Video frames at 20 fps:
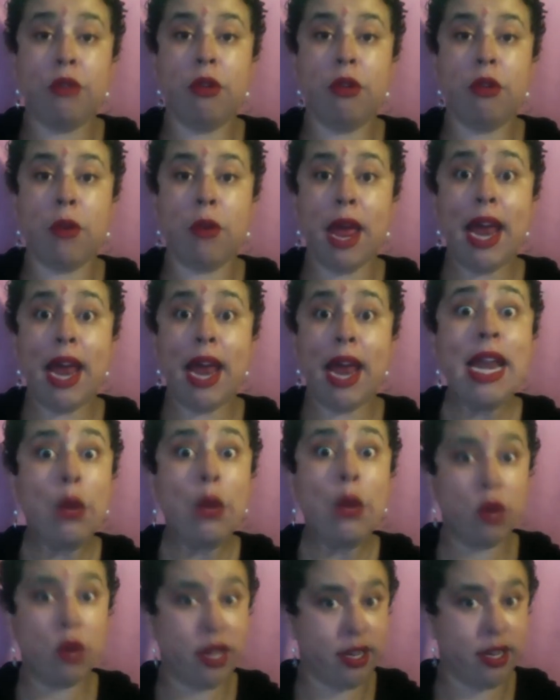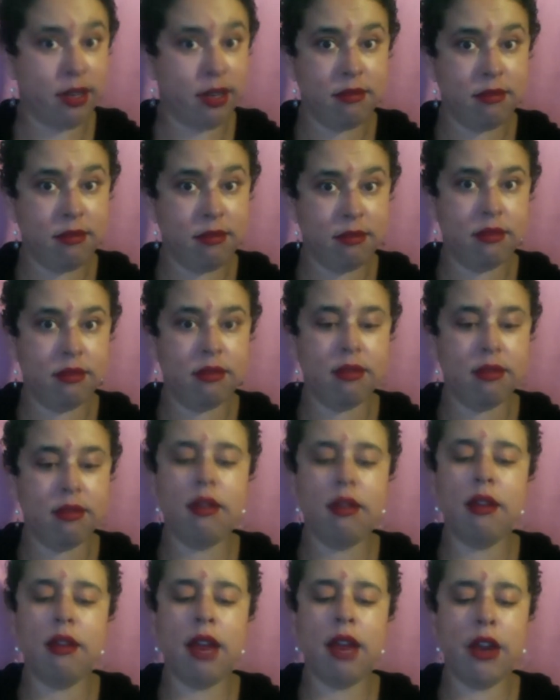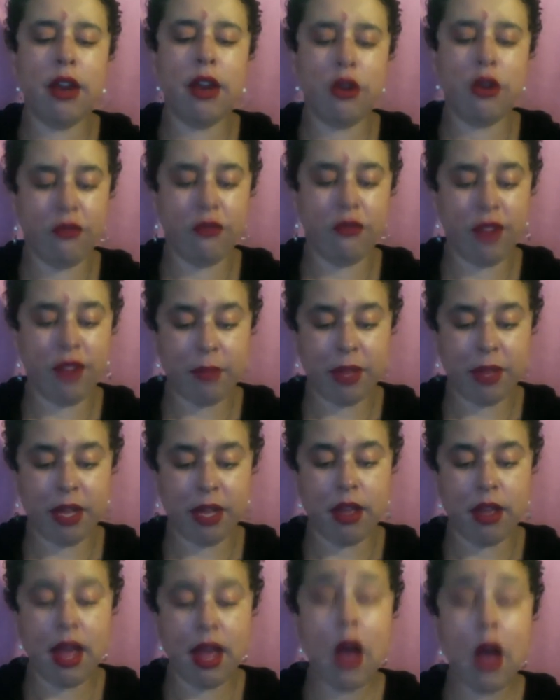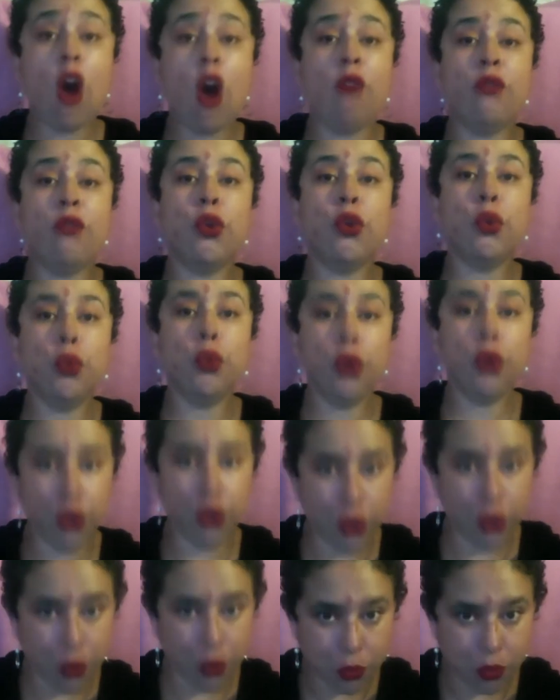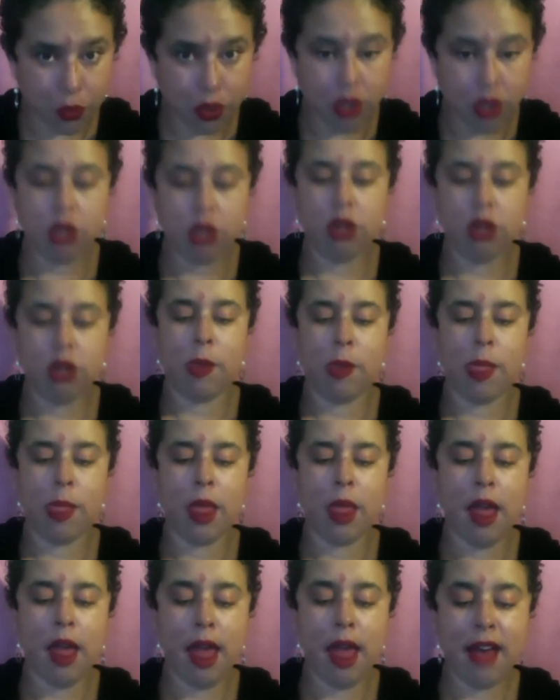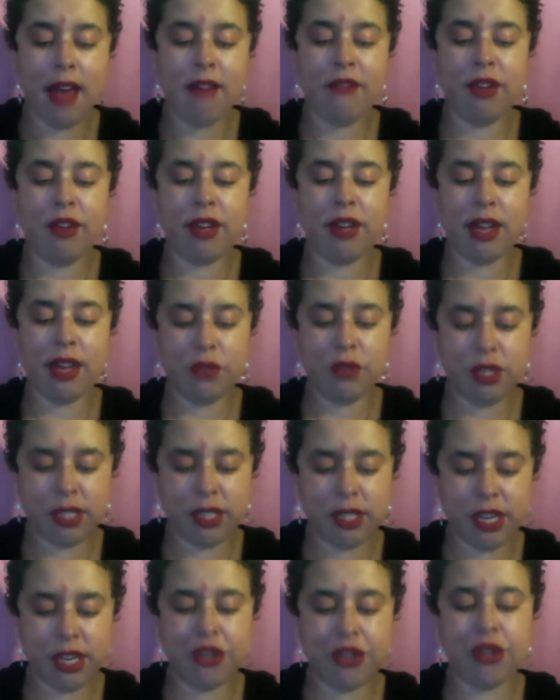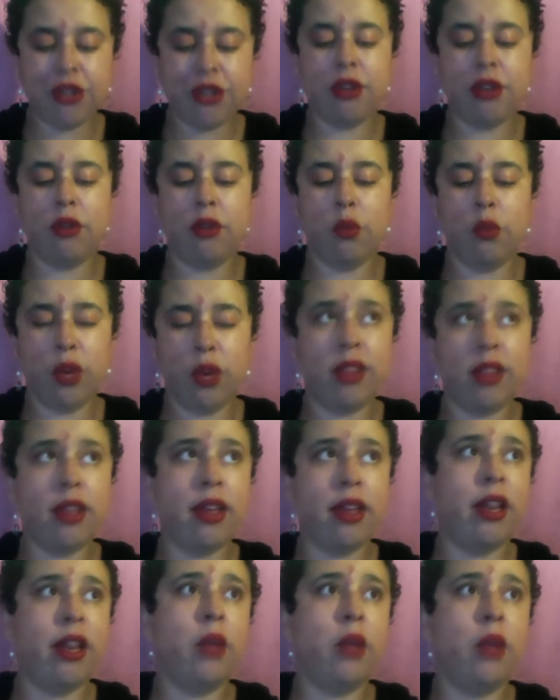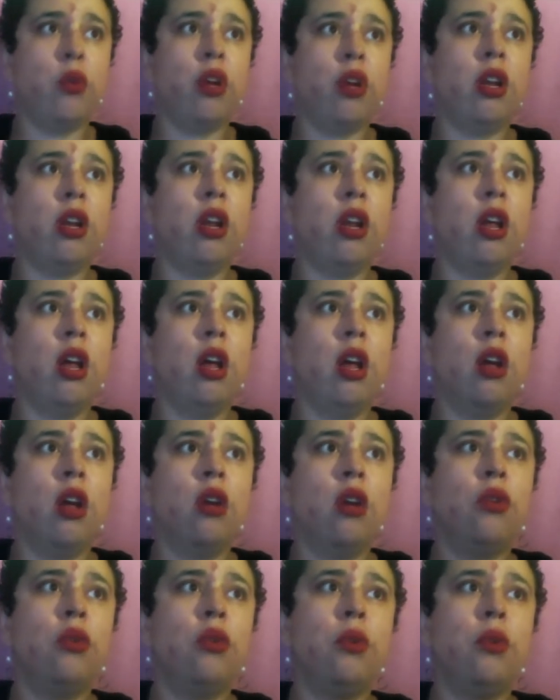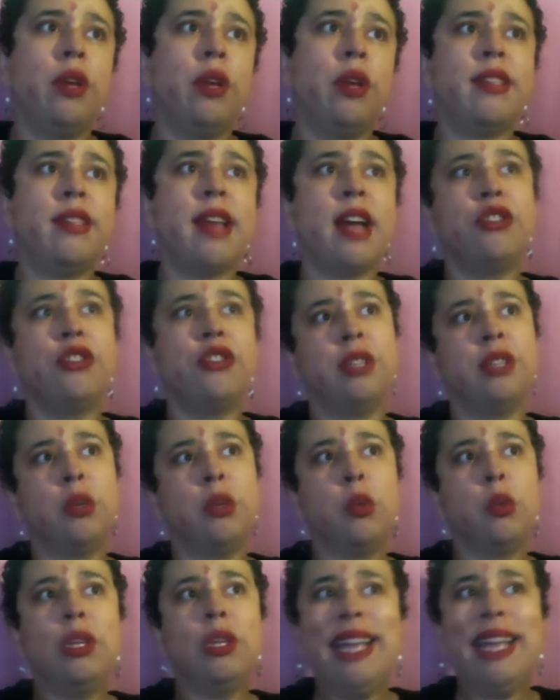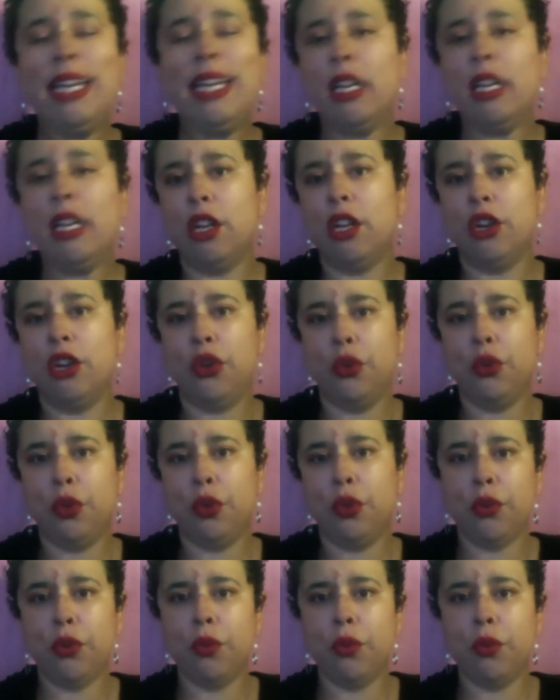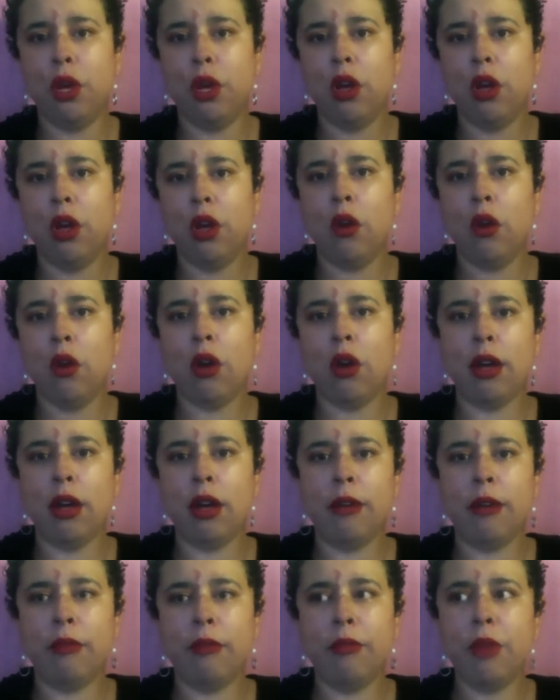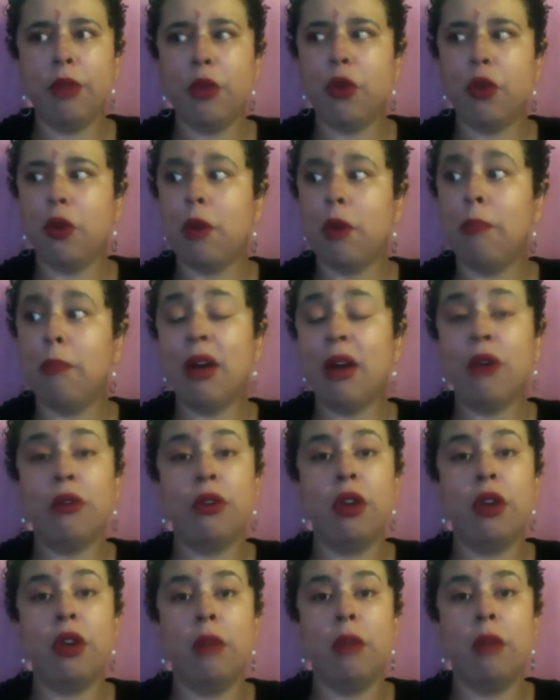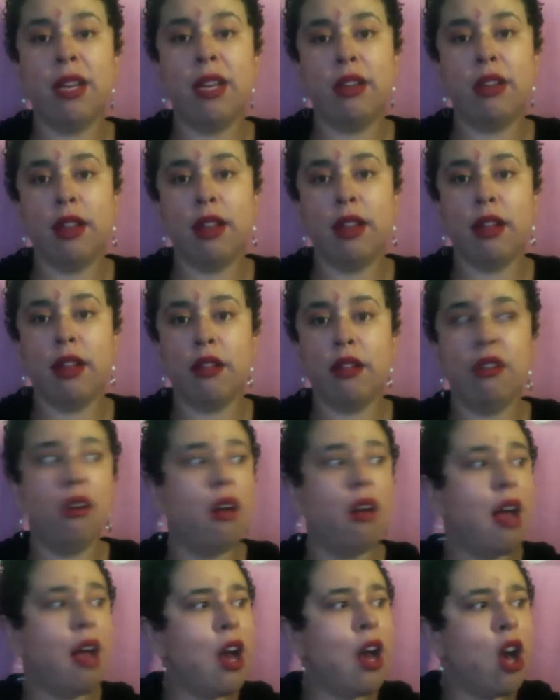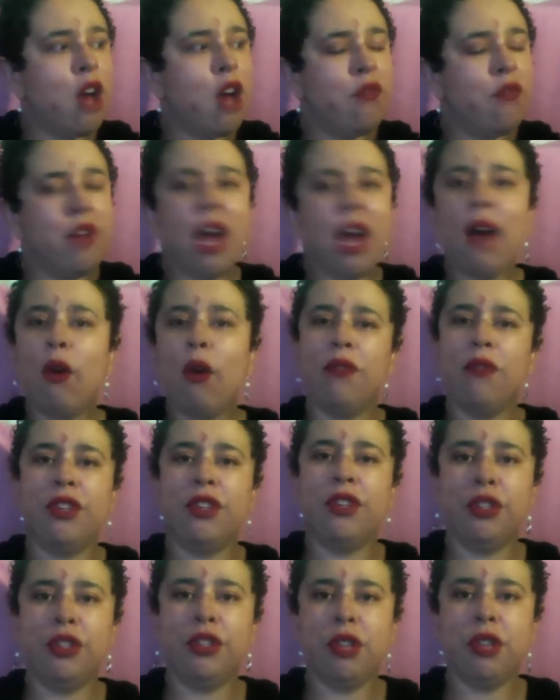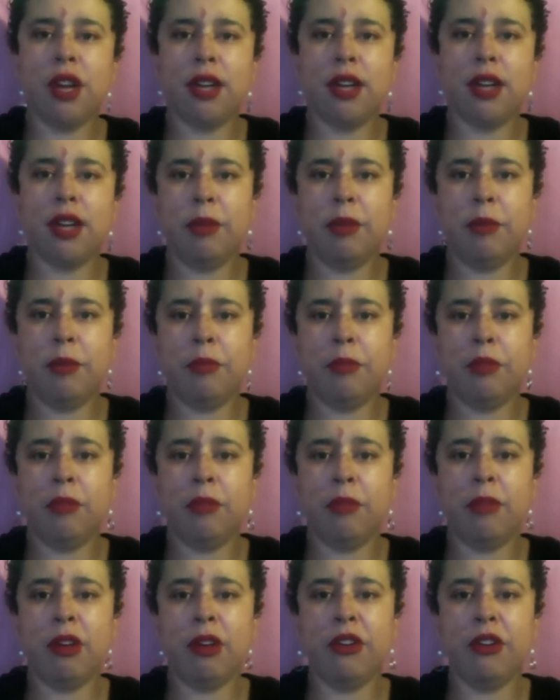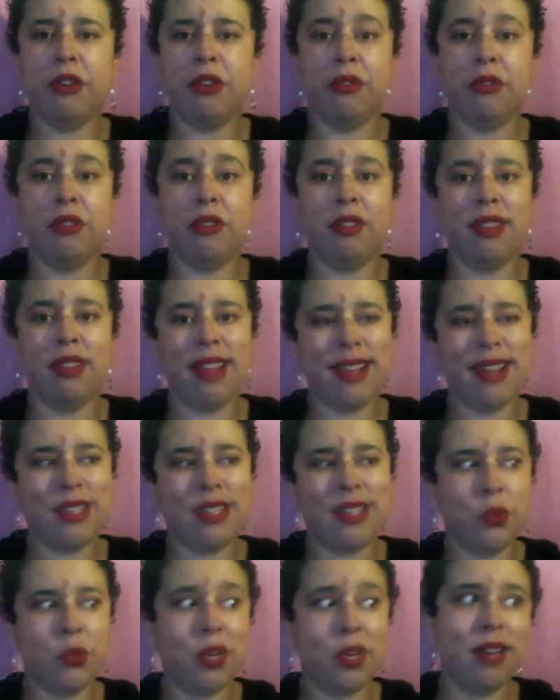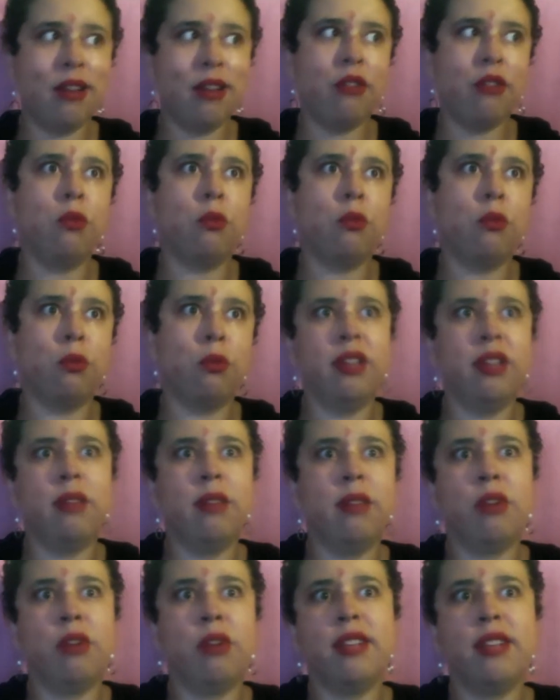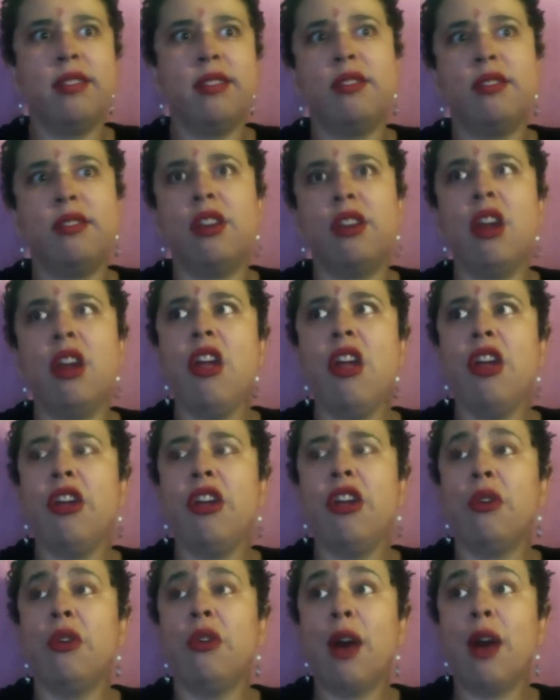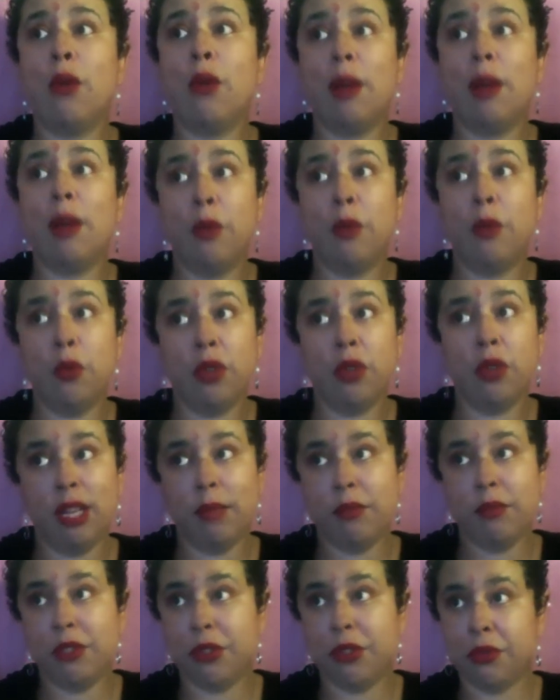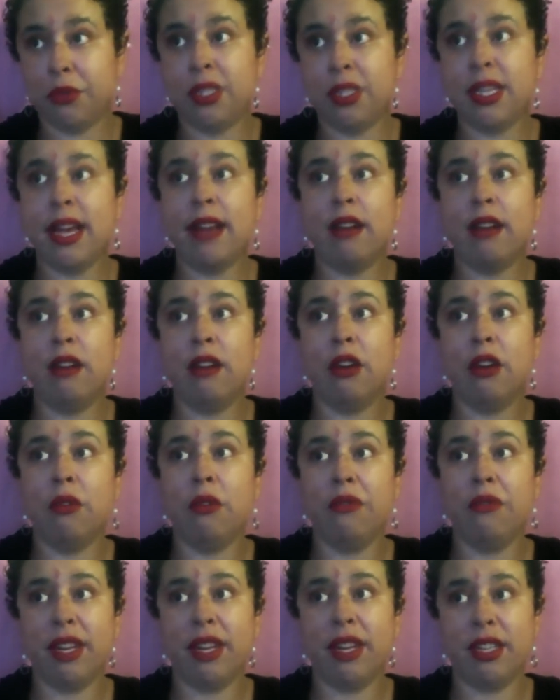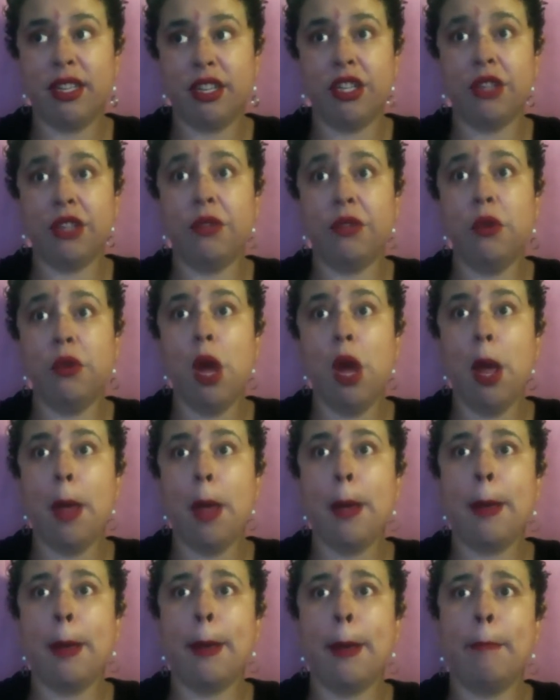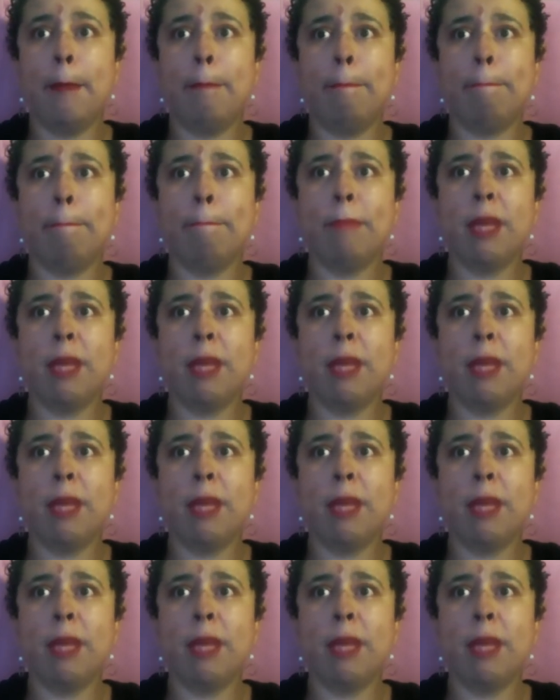anyone in your family, how often do you have a conversation with anyone who is actually related to you, about mental health? how often do you talk to people about, last week and how you were really depressed, or, how Robin Williams' suicide, affected you? Um,